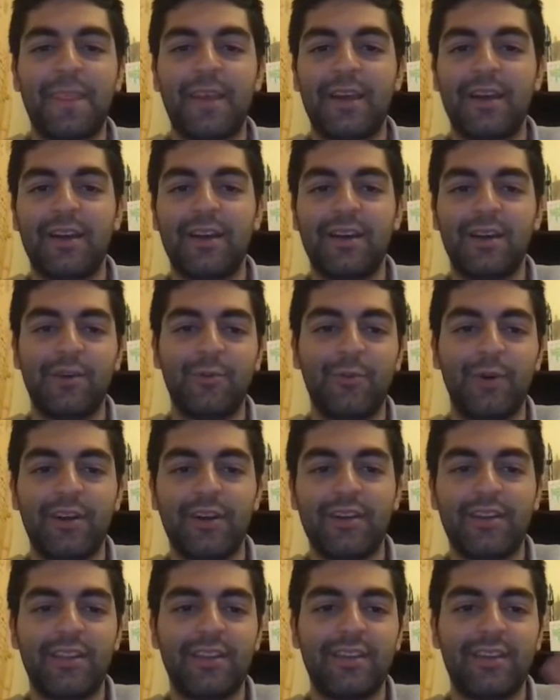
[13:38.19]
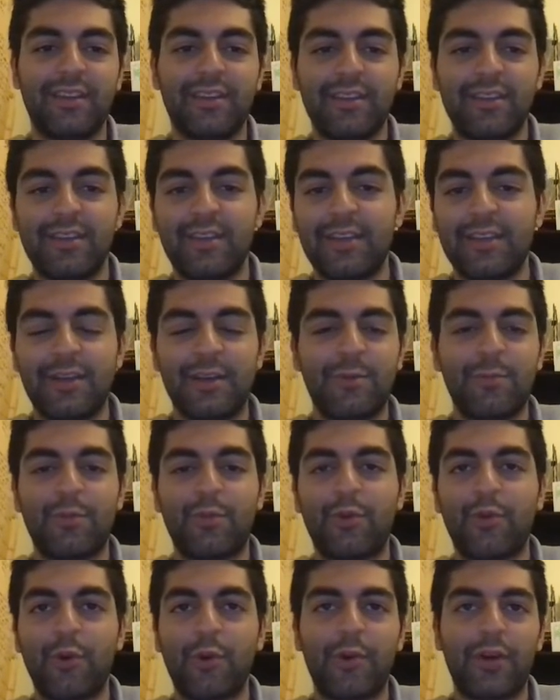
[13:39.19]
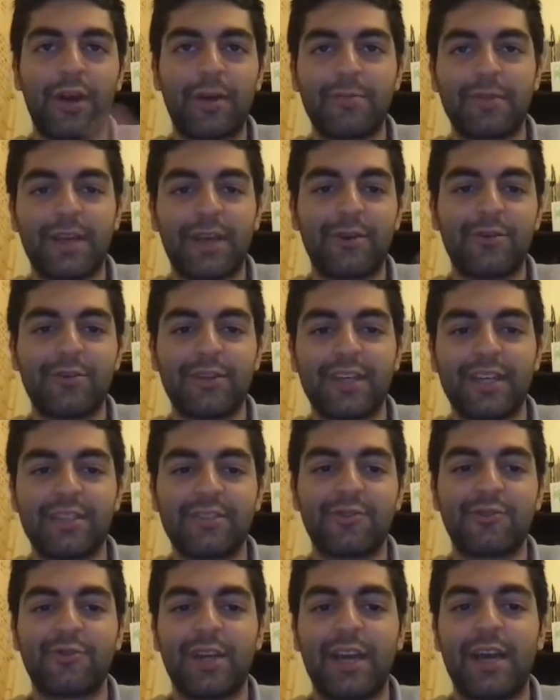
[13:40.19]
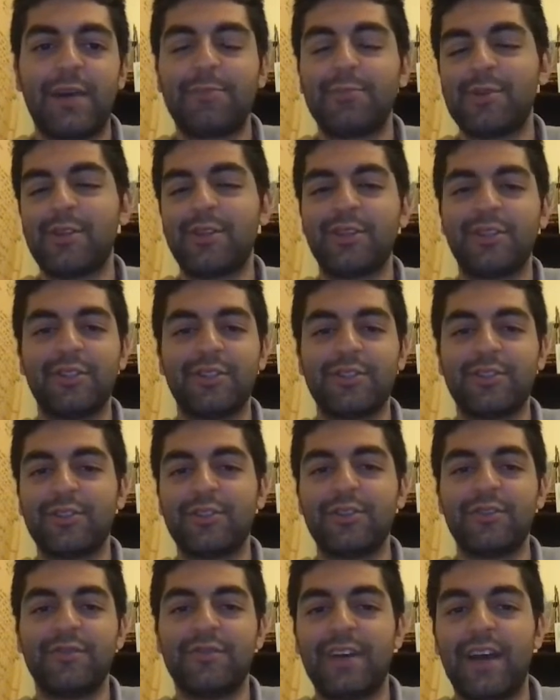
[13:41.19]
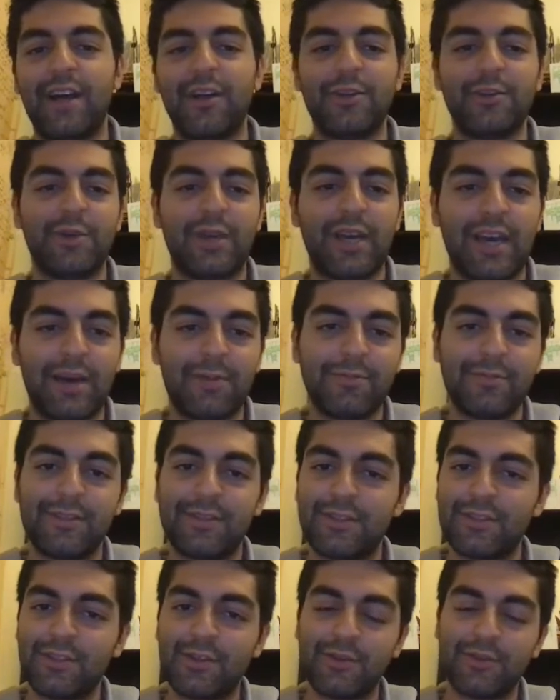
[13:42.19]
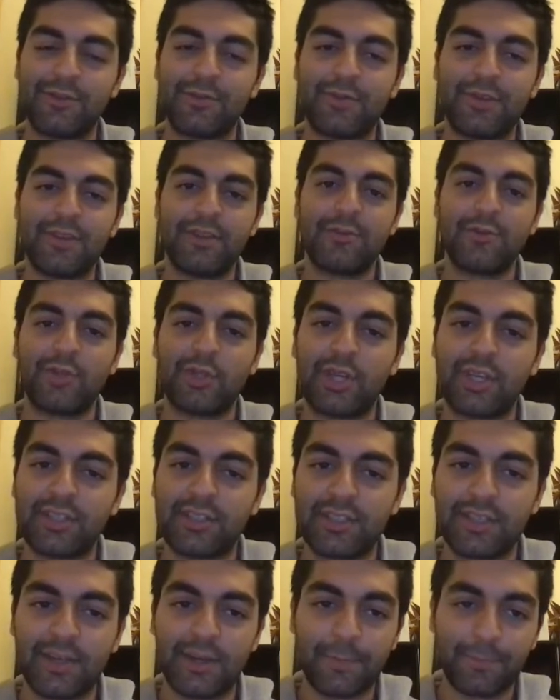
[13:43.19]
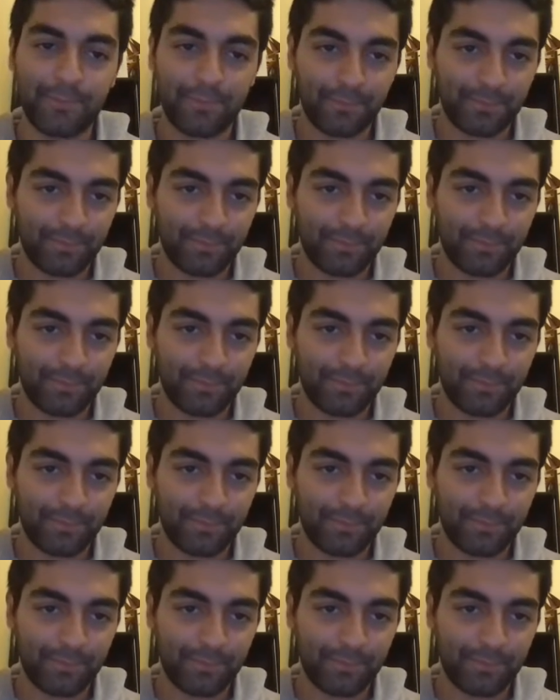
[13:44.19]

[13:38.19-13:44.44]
where the program counter gets trapped until a certain value happens. So it's pretty interesting.